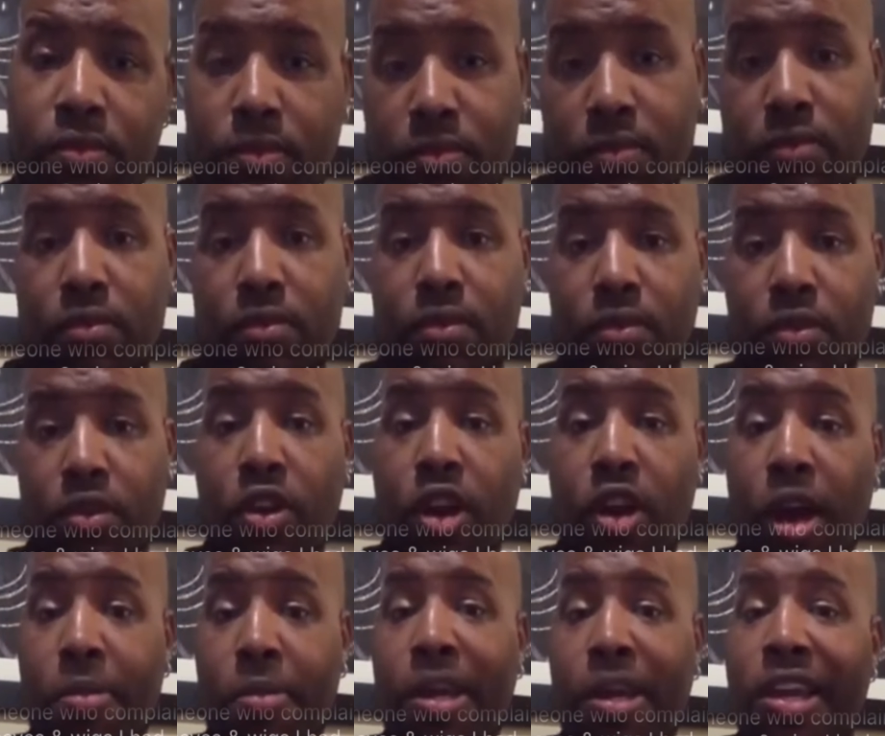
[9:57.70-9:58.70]
You know what I
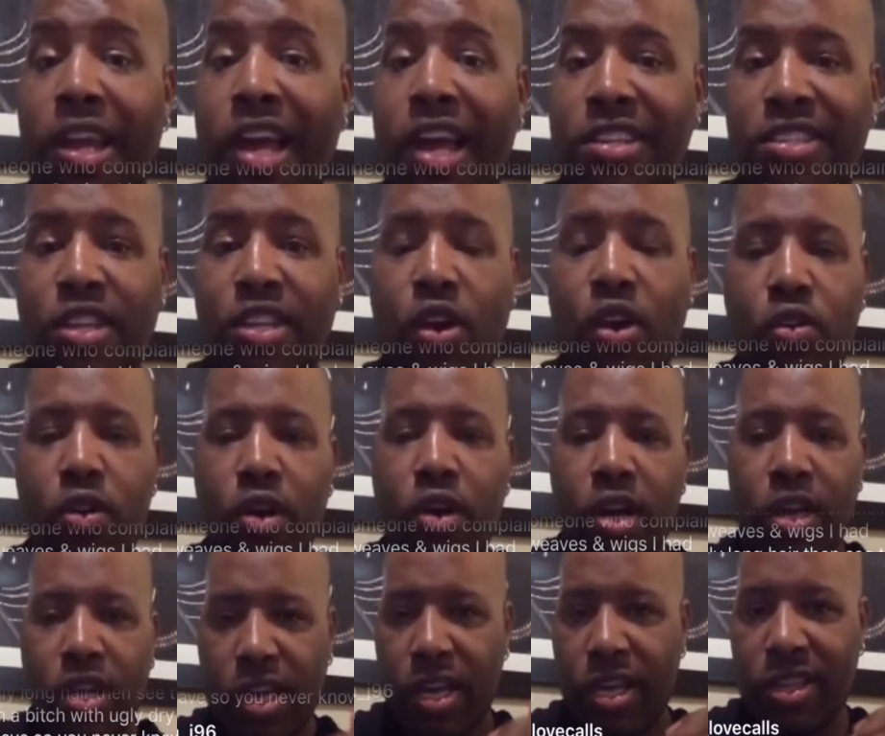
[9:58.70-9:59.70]
mean? Like so
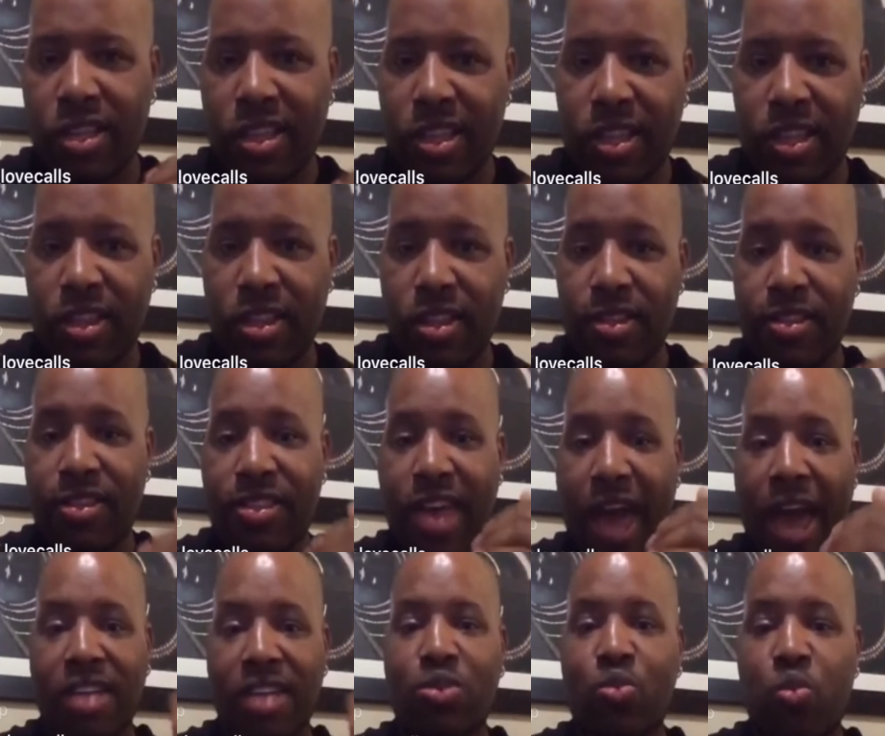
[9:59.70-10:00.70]

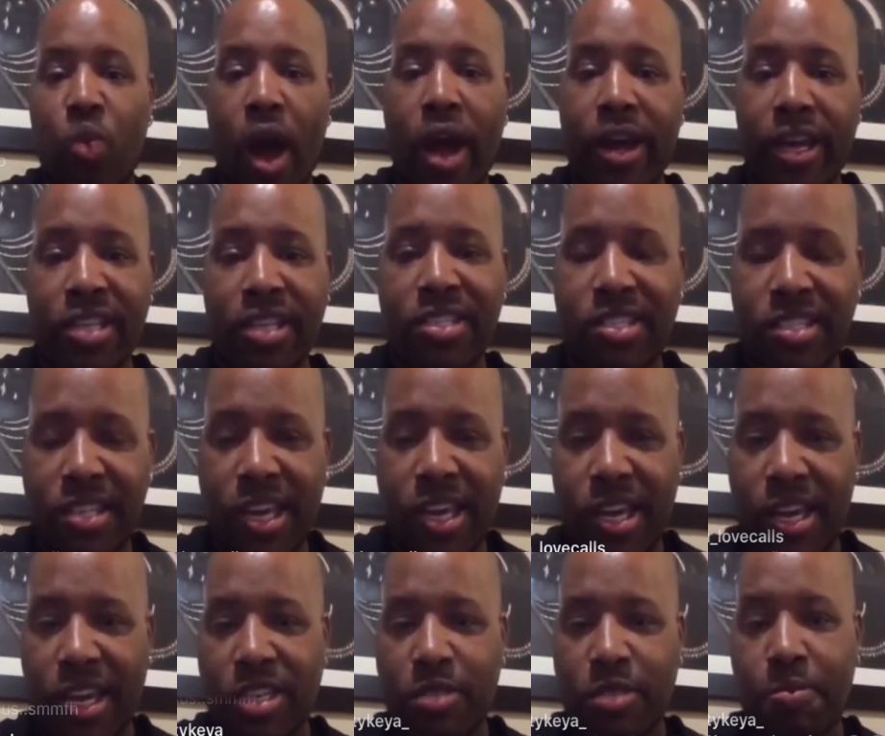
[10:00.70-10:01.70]
that's why it's seen
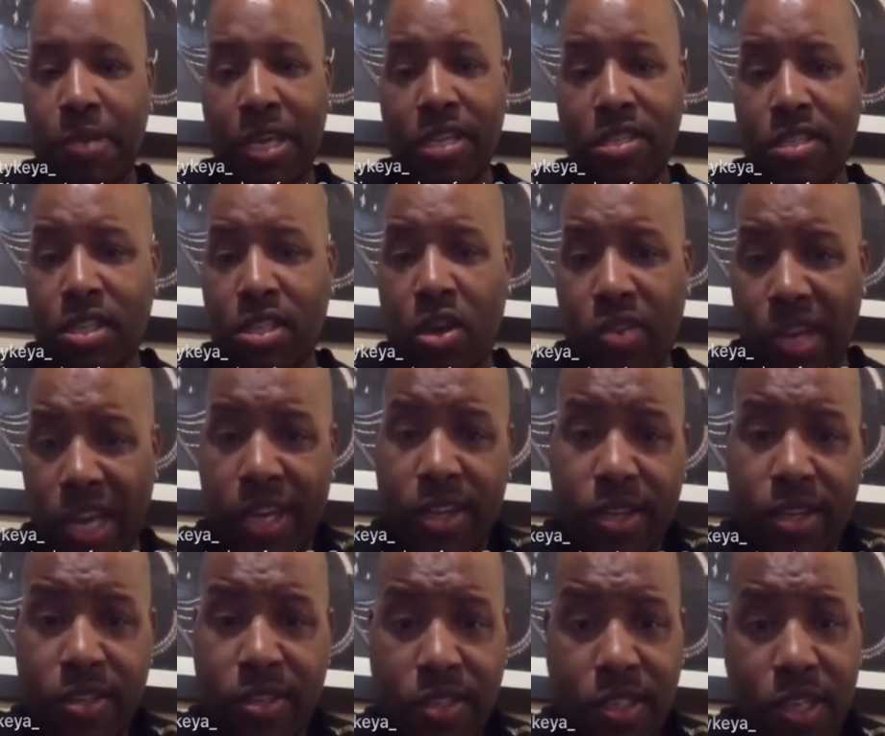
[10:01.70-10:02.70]
as being so
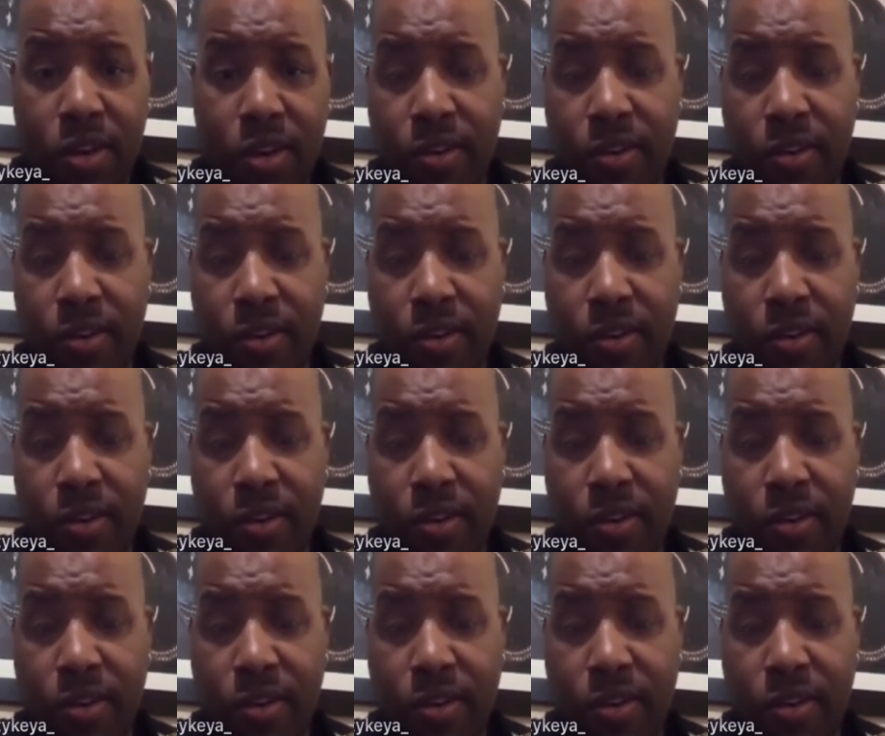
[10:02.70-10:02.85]
inconsiderate from